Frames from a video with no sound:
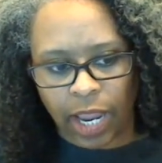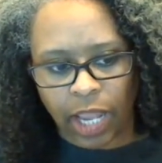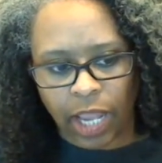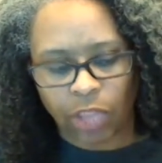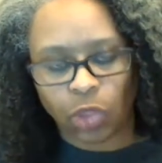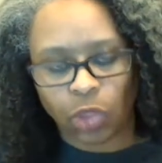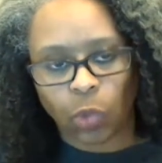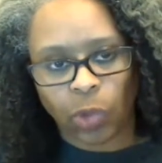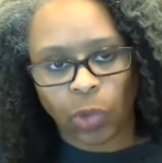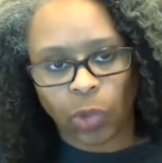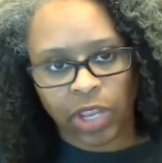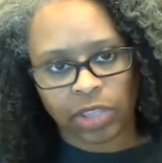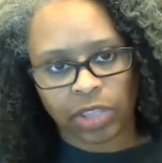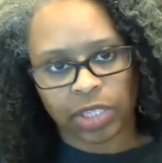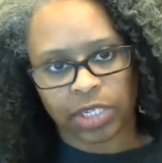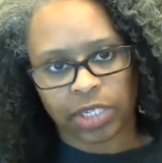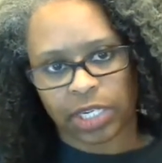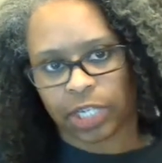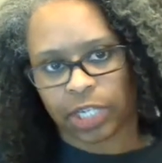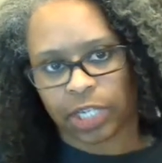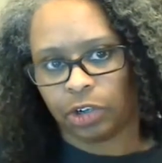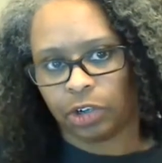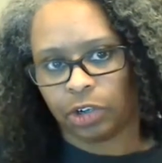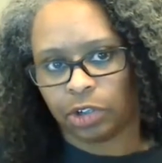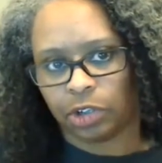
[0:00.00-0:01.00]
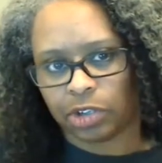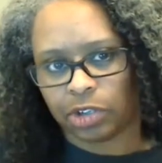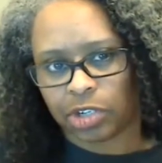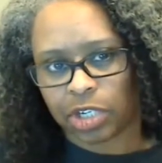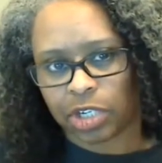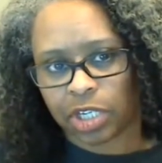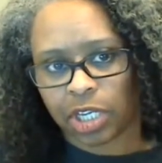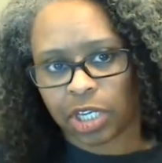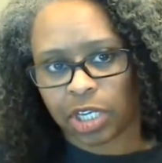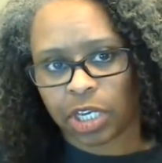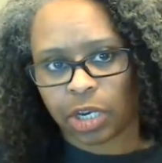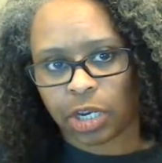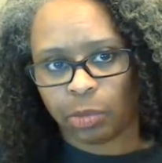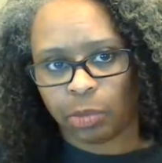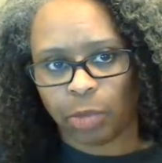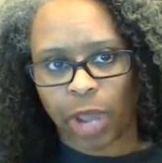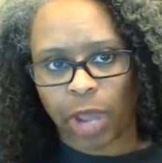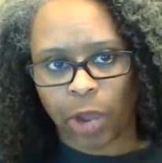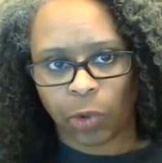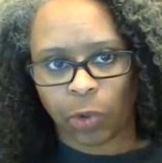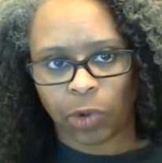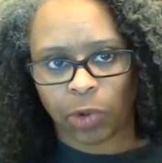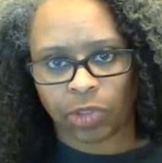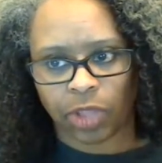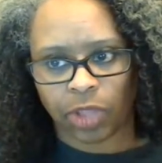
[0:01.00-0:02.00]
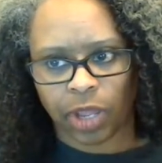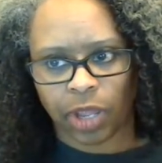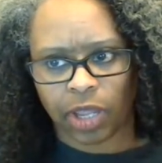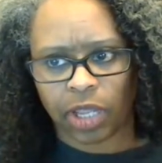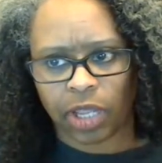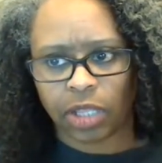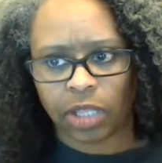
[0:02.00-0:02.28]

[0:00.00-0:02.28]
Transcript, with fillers: And the way that technology can empower that.